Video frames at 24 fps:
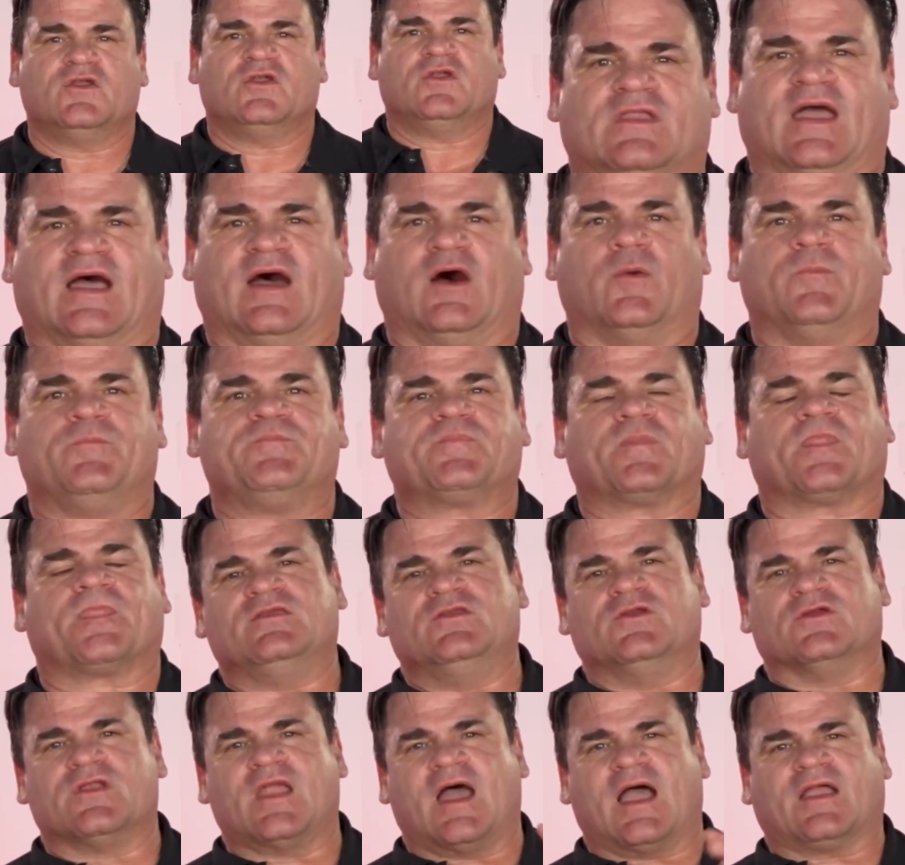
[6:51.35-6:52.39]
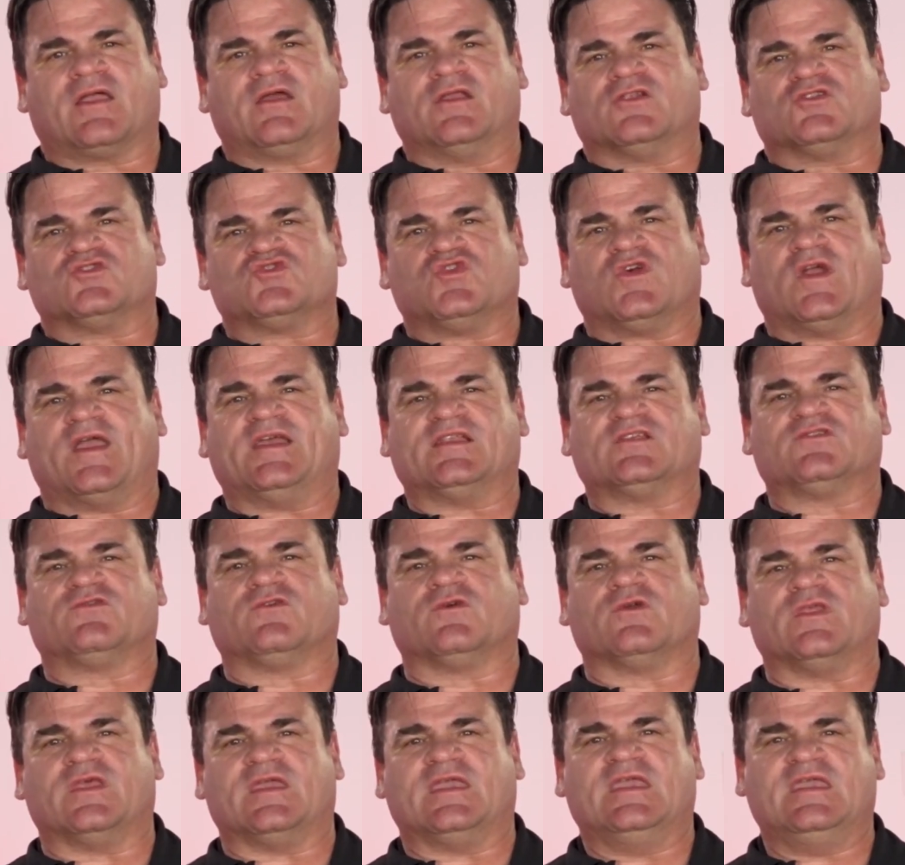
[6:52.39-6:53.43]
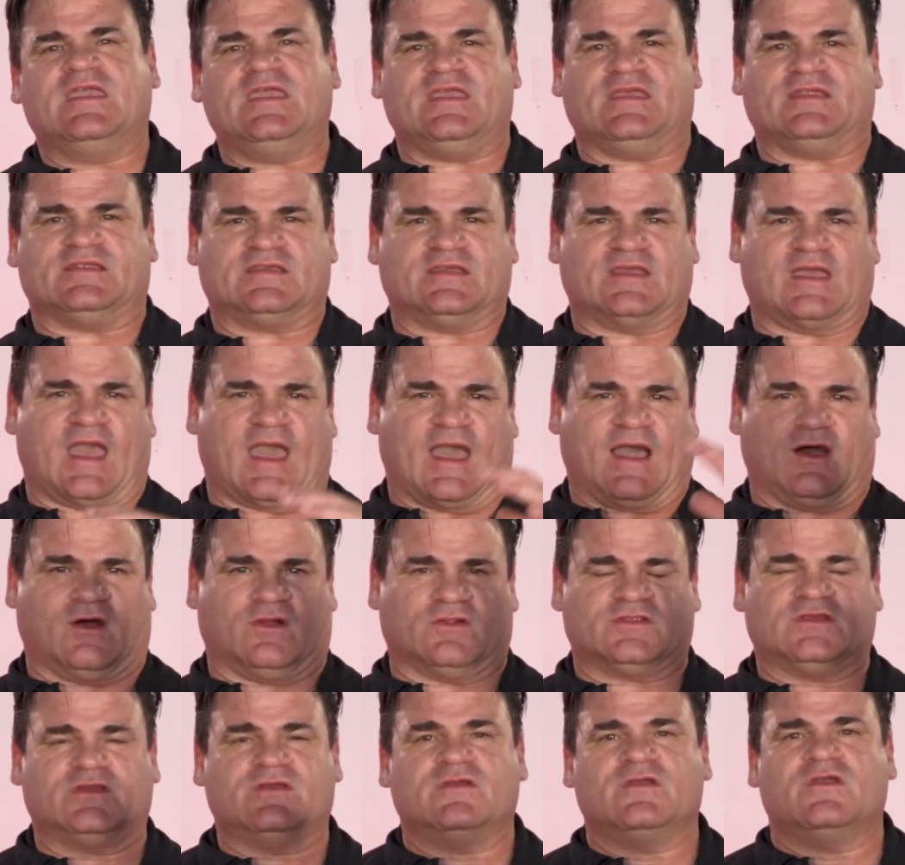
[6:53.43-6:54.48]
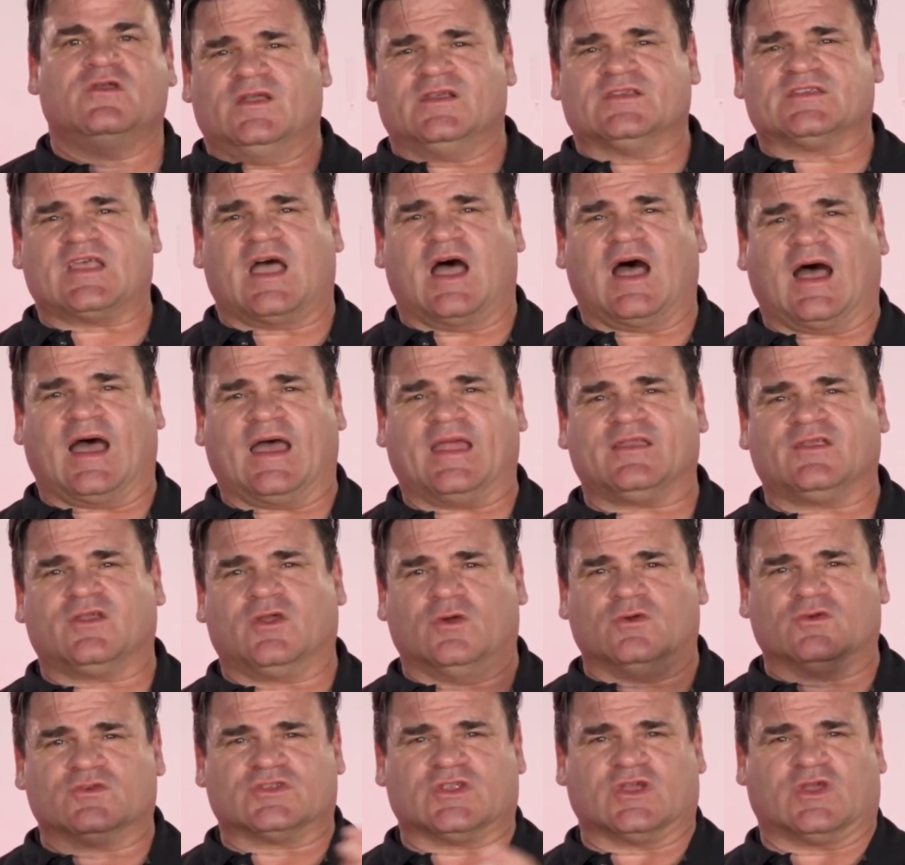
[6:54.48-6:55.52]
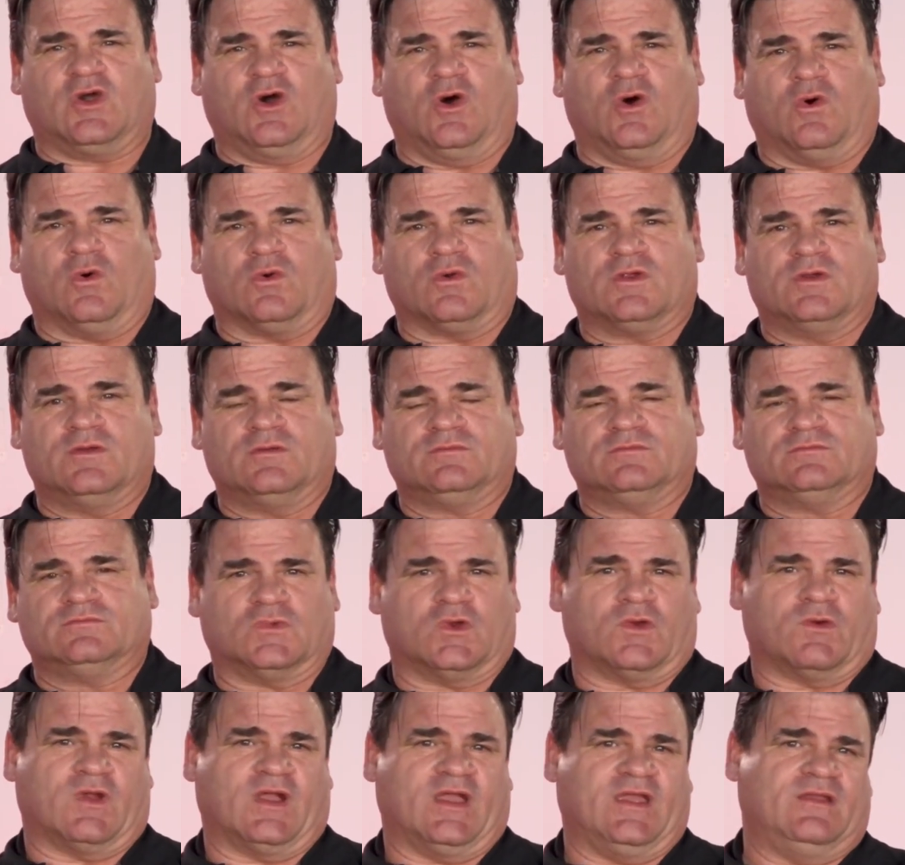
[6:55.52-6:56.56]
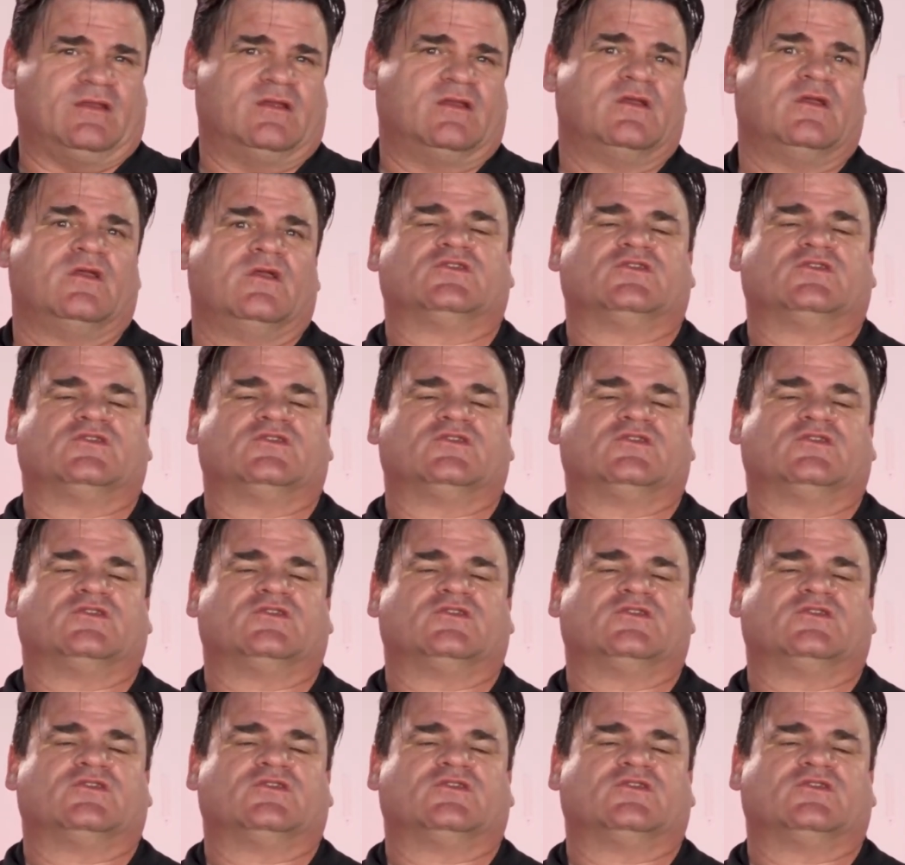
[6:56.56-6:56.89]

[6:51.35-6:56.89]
Now, you're not going to transfer the heat out because hot goes to cold, all right?